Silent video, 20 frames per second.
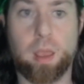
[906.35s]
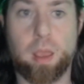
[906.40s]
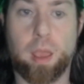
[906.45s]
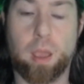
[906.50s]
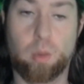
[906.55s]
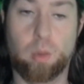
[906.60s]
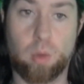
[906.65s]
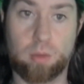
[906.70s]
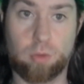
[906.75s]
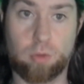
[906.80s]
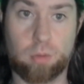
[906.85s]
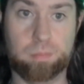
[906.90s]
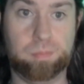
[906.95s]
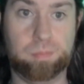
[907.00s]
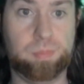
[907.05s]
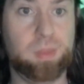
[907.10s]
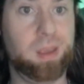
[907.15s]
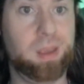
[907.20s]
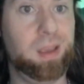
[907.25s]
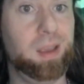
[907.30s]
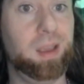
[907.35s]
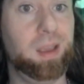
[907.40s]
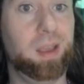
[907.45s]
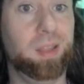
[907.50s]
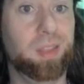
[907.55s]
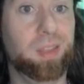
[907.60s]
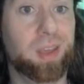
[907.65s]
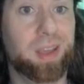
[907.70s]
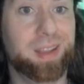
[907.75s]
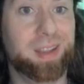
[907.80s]
However,
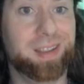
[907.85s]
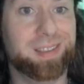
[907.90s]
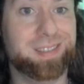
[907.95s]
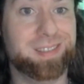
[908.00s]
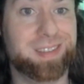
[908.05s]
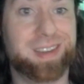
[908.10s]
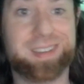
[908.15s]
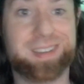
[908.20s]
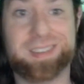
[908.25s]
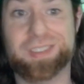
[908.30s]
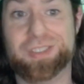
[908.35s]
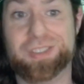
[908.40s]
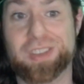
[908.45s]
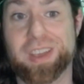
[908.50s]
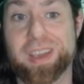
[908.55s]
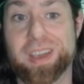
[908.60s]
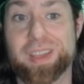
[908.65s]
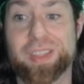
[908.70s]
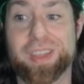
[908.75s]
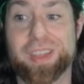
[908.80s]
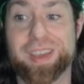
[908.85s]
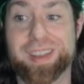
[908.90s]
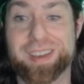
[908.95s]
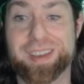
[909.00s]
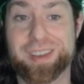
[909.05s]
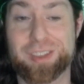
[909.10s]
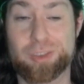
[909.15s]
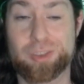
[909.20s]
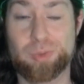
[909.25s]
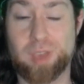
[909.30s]
that is not to say
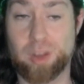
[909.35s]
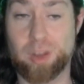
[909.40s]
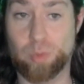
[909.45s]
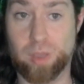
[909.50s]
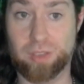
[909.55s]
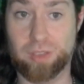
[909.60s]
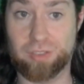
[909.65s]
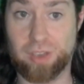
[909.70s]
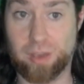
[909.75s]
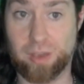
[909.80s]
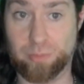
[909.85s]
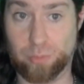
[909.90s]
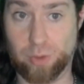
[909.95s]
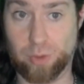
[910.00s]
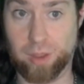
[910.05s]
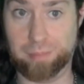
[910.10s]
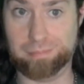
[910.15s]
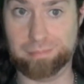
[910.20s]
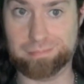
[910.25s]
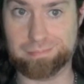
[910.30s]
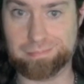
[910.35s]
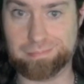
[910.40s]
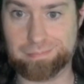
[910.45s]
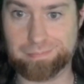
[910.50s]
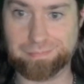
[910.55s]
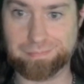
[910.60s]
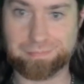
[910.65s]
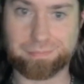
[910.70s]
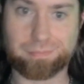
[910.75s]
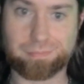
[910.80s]
that you get away scot-free.
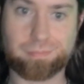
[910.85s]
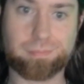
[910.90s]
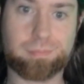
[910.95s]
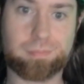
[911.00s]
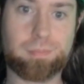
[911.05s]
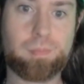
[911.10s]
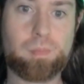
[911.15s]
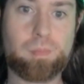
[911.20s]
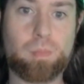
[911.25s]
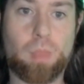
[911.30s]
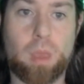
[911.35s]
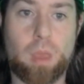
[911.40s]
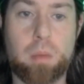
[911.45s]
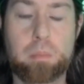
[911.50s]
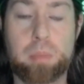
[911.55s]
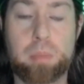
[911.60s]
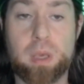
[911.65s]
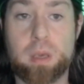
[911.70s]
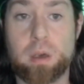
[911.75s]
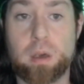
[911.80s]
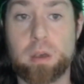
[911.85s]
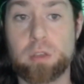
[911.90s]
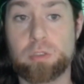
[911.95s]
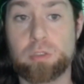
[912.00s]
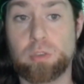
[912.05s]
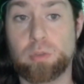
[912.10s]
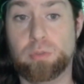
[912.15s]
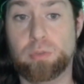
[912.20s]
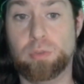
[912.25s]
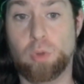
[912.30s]
Because
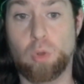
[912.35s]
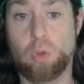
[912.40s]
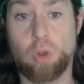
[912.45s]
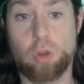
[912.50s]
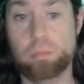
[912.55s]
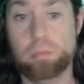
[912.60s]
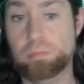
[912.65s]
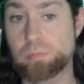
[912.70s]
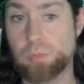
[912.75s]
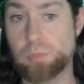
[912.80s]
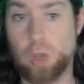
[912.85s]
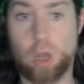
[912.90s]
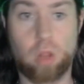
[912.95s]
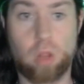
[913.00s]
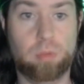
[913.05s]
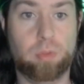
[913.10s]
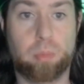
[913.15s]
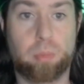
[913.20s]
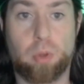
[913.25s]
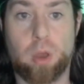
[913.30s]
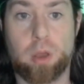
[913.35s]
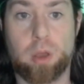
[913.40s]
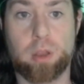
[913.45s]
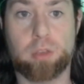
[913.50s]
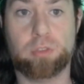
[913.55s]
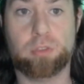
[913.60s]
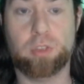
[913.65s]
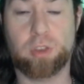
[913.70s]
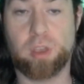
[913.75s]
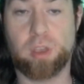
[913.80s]
for all of the
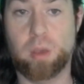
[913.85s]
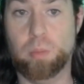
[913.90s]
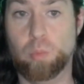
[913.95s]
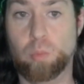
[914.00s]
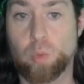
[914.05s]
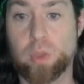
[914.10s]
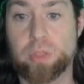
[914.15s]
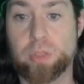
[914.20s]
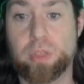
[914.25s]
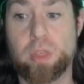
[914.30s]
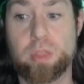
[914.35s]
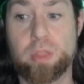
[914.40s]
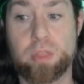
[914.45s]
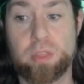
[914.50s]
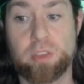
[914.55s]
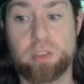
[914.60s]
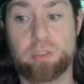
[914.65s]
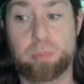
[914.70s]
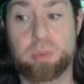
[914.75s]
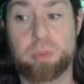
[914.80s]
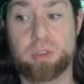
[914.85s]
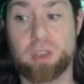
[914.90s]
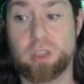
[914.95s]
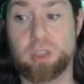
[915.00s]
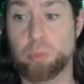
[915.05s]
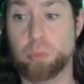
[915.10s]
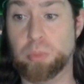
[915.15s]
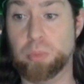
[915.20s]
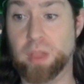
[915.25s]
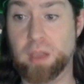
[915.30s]
products that come with this
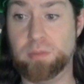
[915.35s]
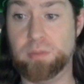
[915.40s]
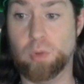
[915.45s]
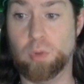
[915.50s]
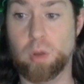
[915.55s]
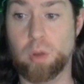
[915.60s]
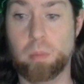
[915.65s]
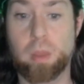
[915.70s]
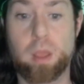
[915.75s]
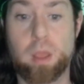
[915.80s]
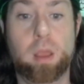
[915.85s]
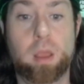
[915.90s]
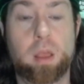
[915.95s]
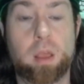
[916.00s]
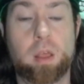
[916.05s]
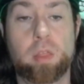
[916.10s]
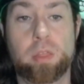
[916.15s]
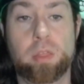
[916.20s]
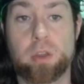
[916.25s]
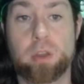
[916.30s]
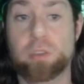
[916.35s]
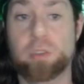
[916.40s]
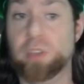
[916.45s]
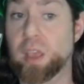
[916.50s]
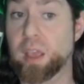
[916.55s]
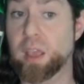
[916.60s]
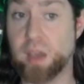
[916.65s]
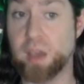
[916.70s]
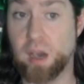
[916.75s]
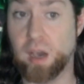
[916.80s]
particular platform, there's
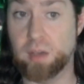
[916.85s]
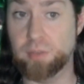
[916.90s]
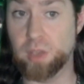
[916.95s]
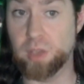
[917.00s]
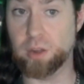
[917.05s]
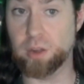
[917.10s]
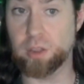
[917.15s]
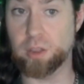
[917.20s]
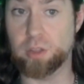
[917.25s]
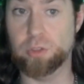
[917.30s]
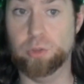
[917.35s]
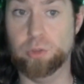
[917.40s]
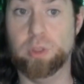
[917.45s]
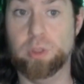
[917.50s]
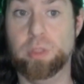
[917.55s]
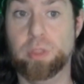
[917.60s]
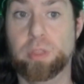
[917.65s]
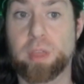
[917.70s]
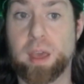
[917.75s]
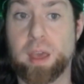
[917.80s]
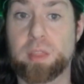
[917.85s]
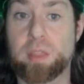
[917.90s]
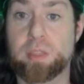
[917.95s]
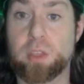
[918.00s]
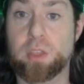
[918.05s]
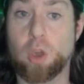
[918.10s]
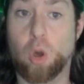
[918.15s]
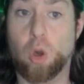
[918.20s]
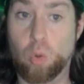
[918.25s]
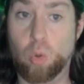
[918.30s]
a caveat included that the
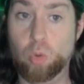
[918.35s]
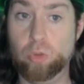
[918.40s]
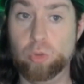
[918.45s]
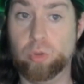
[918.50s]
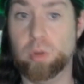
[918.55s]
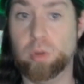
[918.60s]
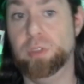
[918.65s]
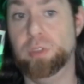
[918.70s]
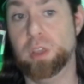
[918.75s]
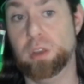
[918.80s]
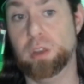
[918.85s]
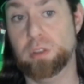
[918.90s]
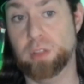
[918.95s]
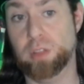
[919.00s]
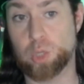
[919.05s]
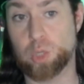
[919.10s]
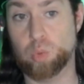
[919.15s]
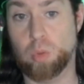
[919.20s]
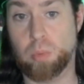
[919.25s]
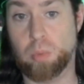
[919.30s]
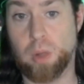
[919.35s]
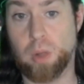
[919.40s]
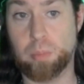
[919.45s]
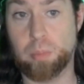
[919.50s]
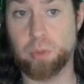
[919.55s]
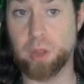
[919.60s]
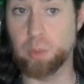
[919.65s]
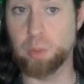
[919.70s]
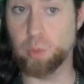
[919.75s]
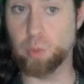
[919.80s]
holder of the intellectual
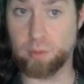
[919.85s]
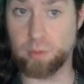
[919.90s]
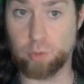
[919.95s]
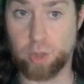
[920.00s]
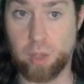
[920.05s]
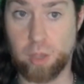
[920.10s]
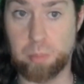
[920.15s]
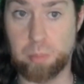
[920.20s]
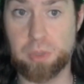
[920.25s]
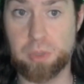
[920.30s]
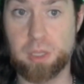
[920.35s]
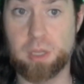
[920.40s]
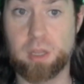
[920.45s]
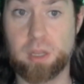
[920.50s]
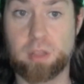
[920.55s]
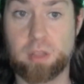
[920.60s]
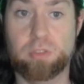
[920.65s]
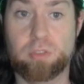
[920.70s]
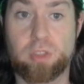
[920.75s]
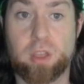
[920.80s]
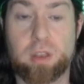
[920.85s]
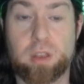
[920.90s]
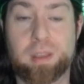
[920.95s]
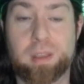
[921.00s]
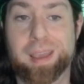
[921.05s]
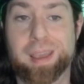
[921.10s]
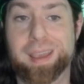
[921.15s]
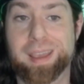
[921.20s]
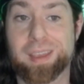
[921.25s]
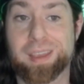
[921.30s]
property, whatever company it is that
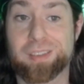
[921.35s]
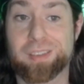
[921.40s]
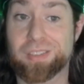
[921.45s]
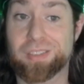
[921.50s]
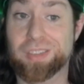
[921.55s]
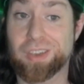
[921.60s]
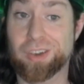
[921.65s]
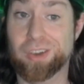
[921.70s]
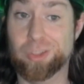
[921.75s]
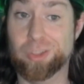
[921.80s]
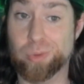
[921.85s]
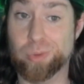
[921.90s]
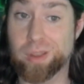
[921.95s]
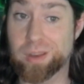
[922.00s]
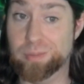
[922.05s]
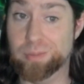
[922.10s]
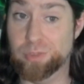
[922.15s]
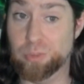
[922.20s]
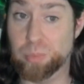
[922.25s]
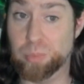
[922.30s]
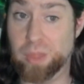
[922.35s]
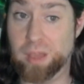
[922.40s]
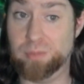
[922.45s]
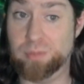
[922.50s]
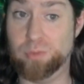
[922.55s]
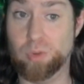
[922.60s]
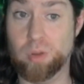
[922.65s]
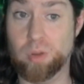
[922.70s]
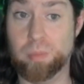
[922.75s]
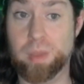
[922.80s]
is at the other end of this
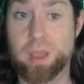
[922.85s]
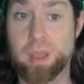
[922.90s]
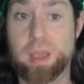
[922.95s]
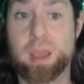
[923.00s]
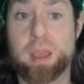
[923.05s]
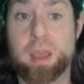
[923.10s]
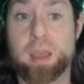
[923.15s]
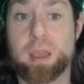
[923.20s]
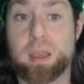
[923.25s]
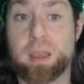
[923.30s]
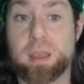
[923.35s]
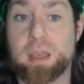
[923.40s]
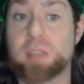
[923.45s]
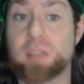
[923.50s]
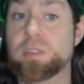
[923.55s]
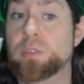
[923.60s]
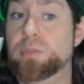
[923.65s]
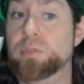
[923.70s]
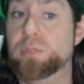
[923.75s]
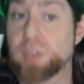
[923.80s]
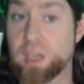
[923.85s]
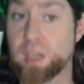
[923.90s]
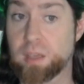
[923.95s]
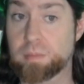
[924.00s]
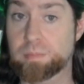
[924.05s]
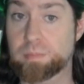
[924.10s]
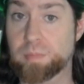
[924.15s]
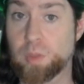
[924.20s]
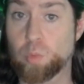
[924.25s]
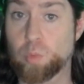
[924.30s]
platform, gets a fee
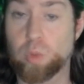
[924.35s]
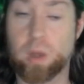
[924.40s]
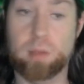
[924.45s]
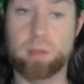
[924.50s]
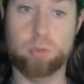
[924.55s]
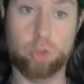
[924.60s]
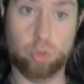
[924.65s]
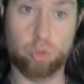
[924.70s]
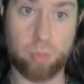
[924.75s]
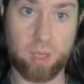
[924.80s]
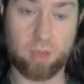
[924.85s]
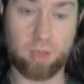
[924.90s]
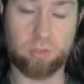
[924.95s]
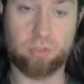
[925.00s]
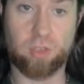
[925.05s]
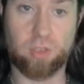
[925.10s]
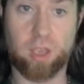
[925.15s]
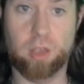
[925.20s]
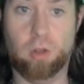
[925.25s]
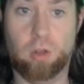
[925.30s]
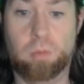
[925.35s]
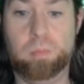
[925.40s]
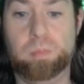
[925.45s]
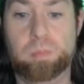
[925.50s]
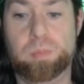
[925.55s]
whenever you make a sale.